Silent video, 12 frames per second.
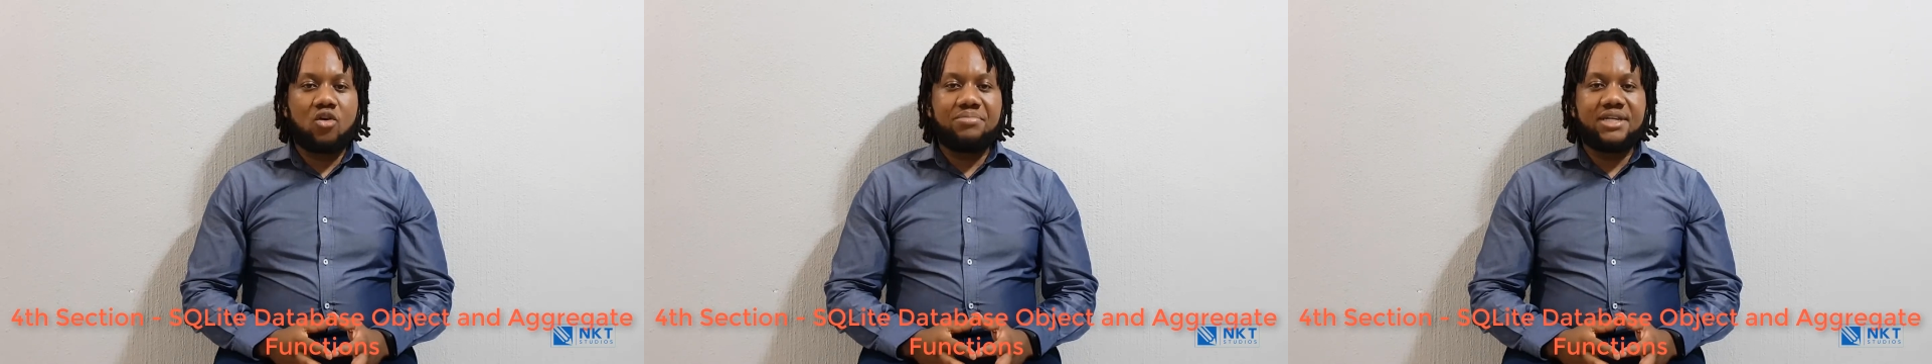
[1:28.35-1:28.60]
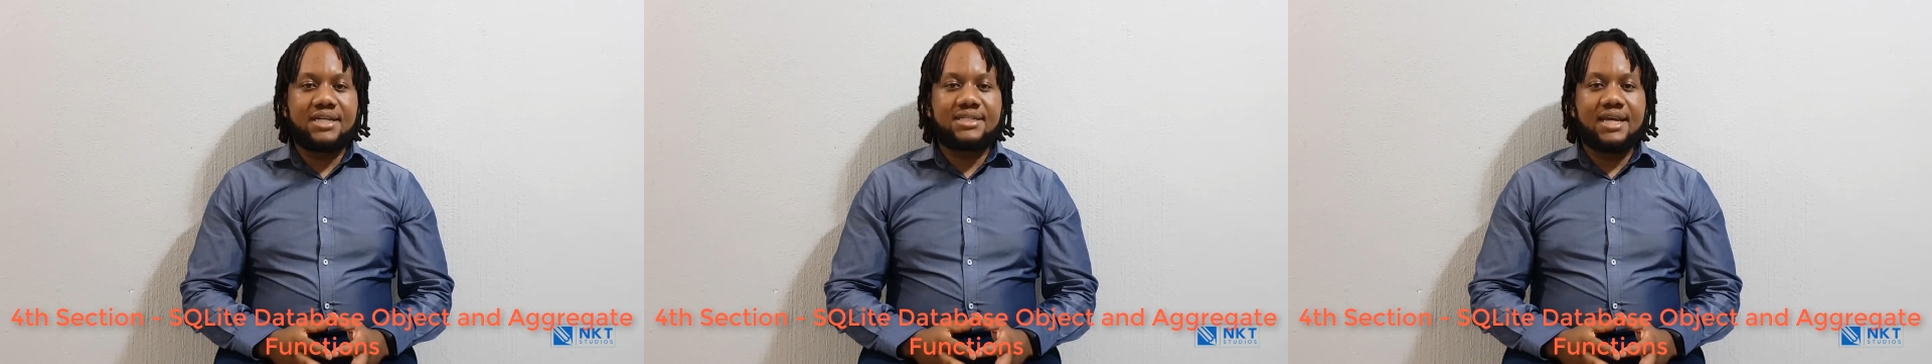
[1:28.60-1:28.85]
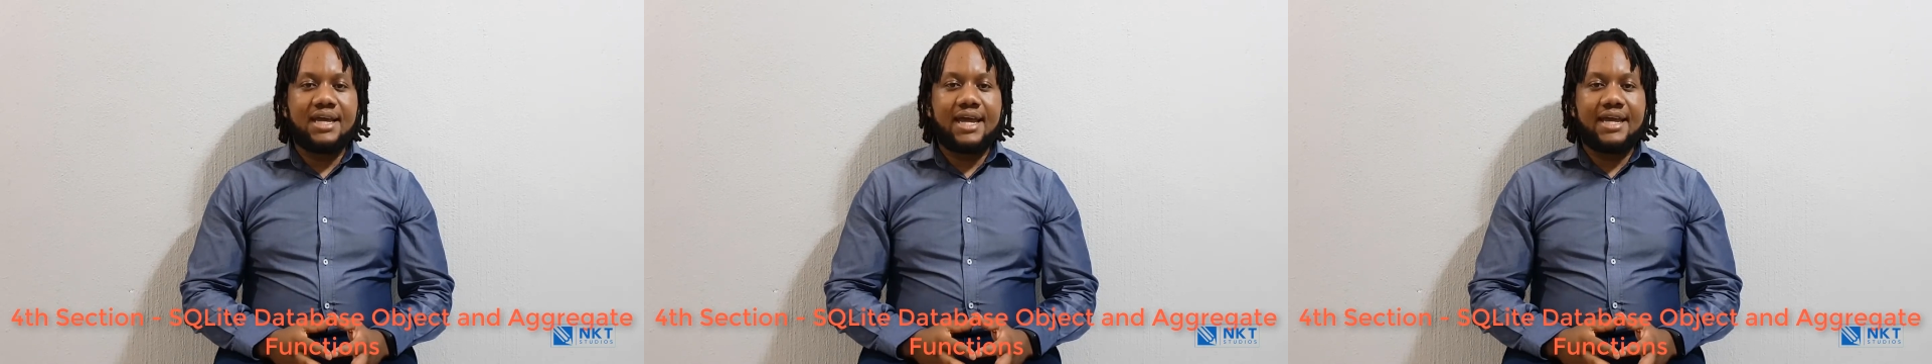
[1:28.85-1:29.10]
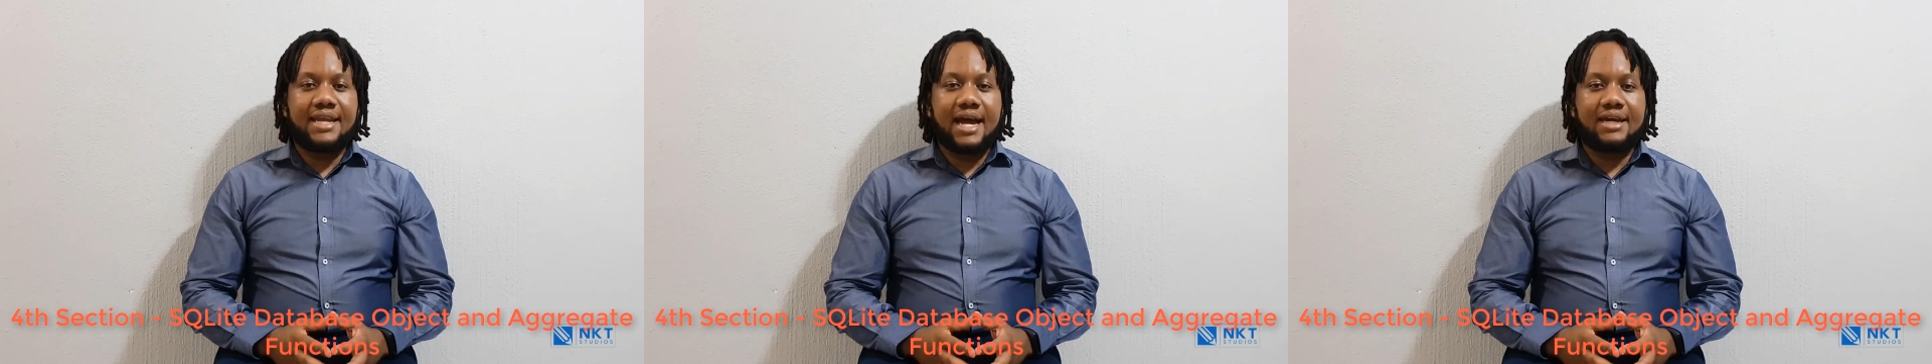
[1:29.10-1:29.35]
objects
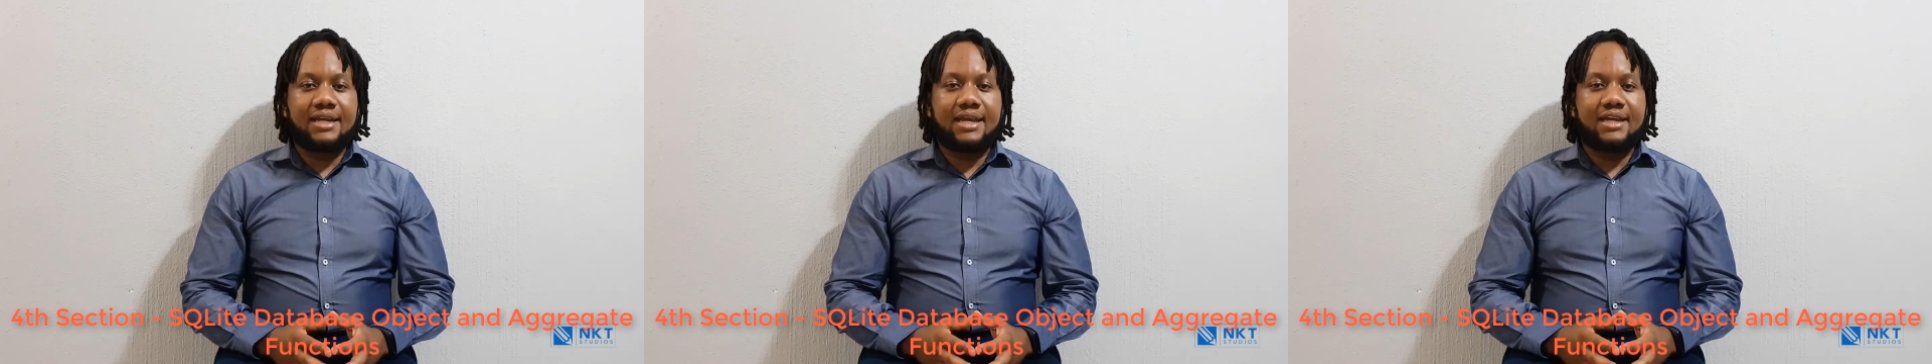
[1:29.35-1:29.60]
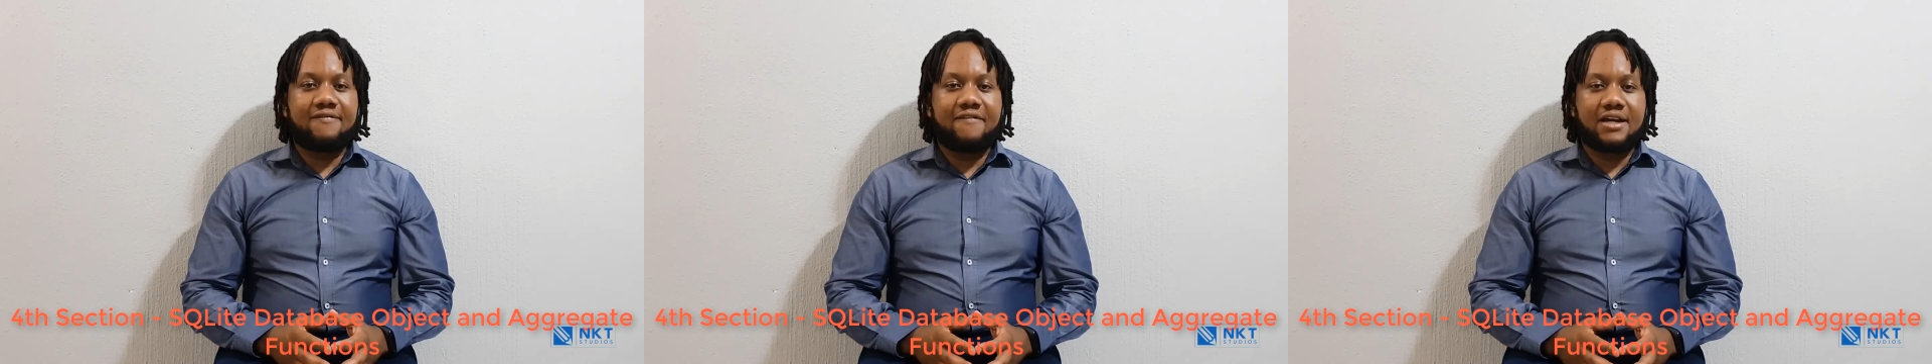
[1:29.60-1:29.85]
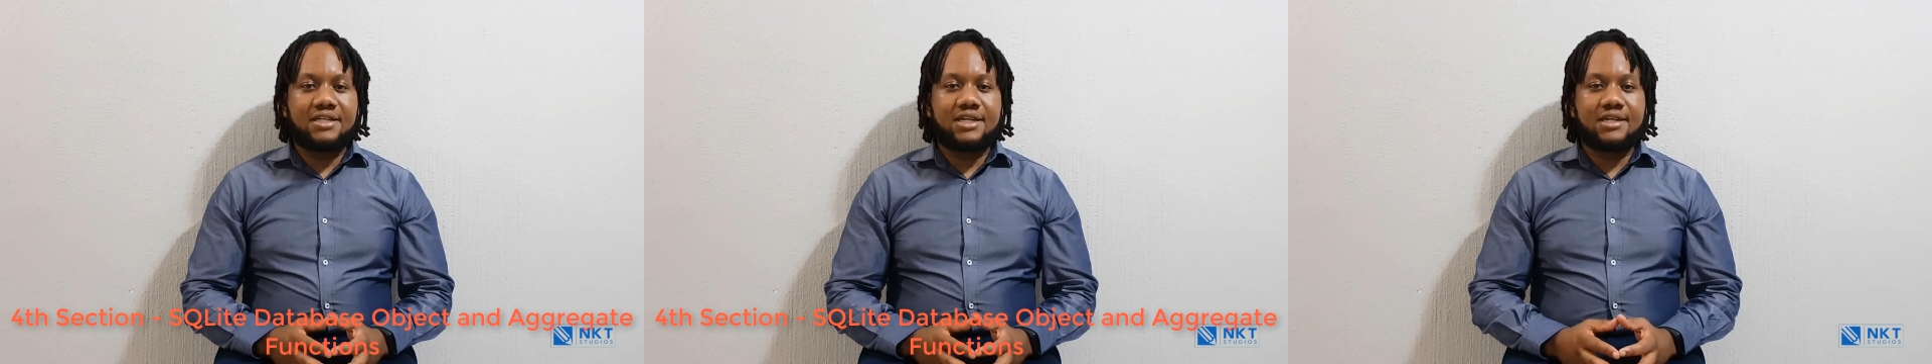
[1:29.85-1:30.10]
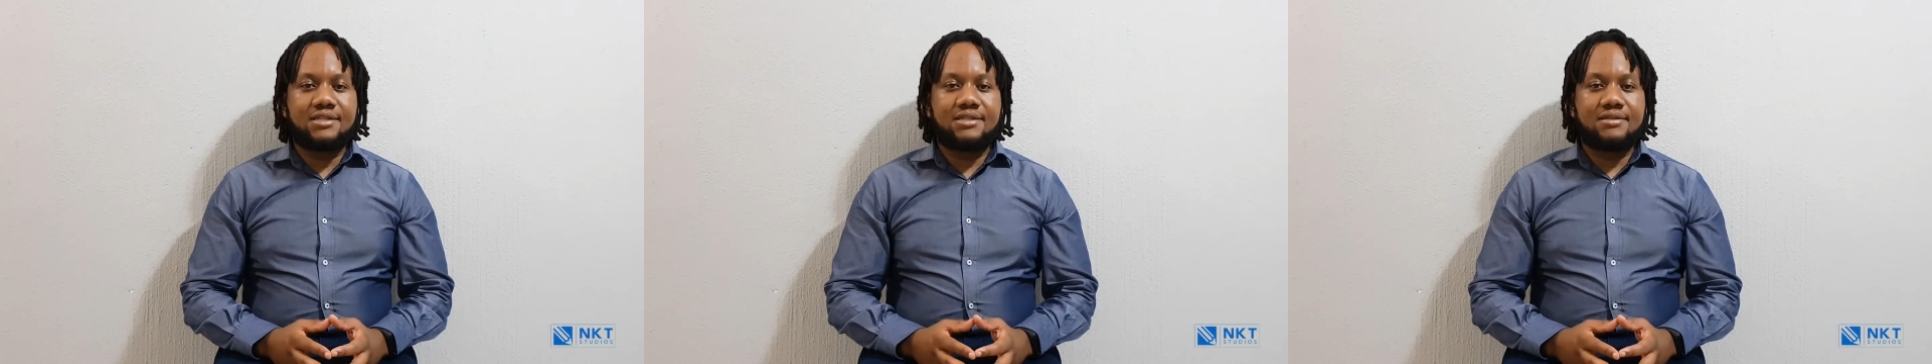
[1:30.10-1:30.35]
and aggregate
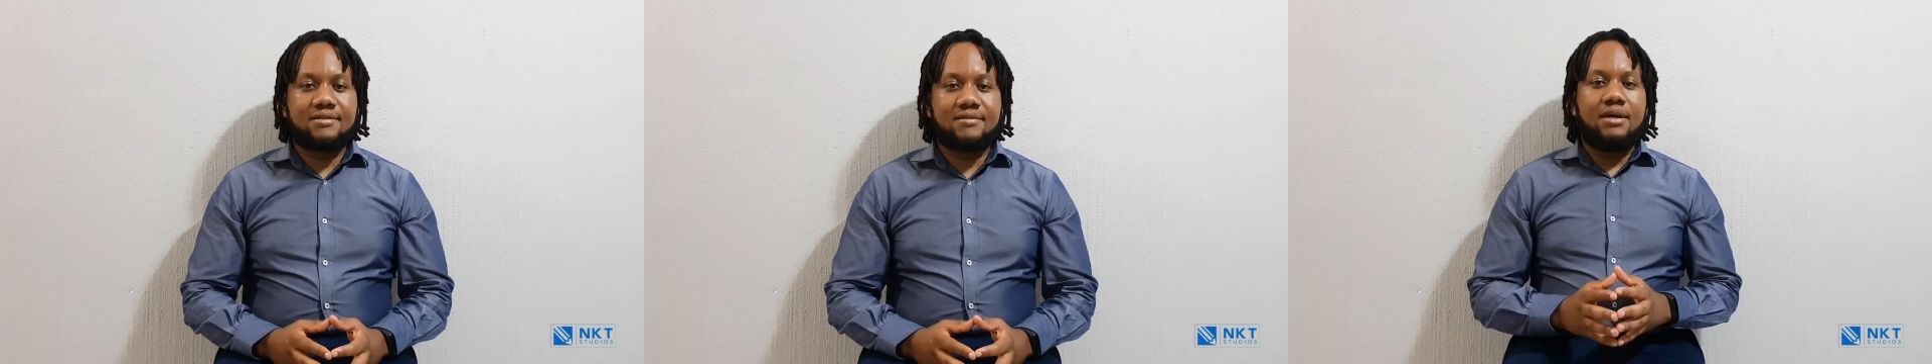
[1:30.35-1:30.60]
functions.